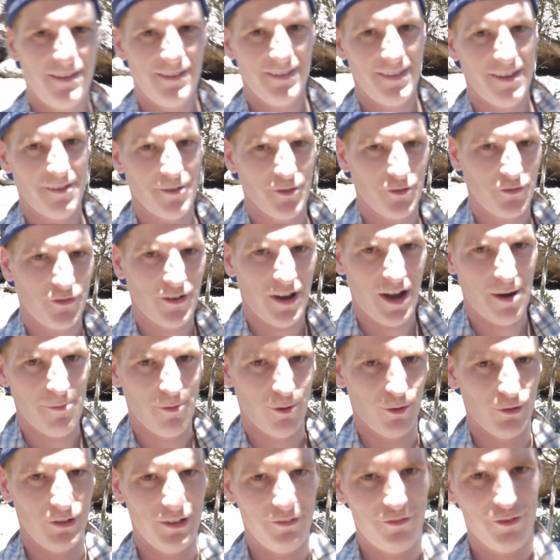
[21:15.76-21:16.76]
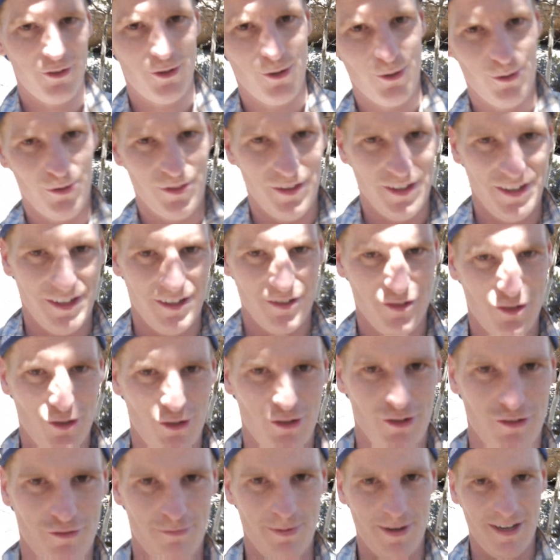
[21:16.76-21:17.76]
That was far more difficult than it
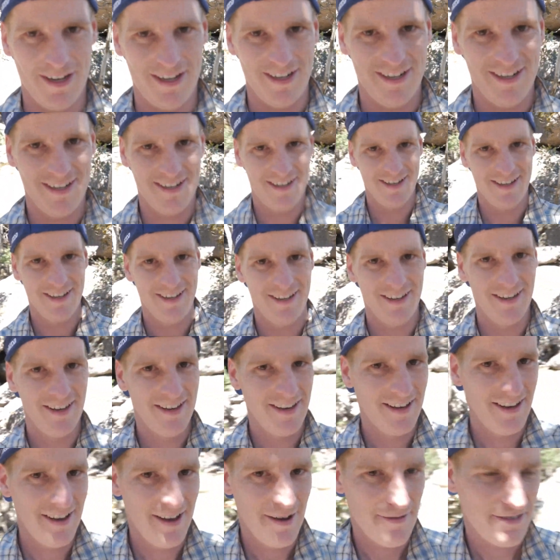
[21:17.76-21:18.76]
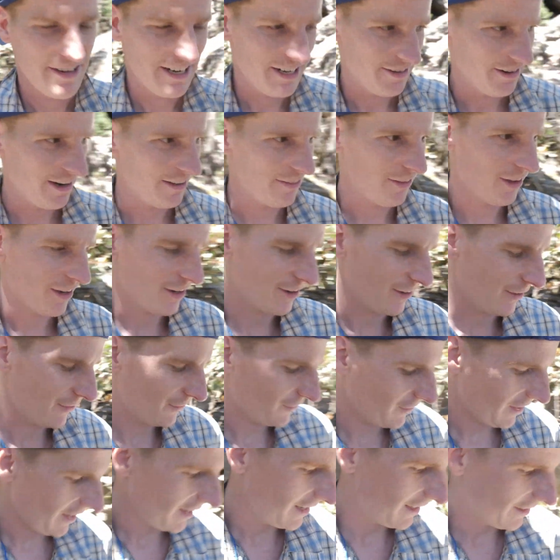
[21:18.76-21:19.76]
should have been. Anyway, like I was
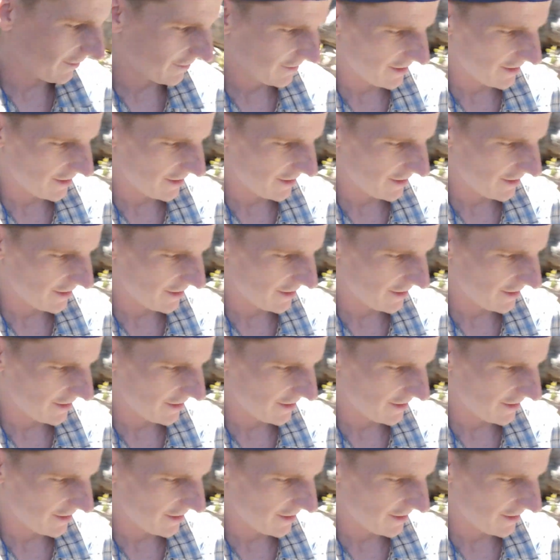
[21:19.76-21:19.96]
saying, it's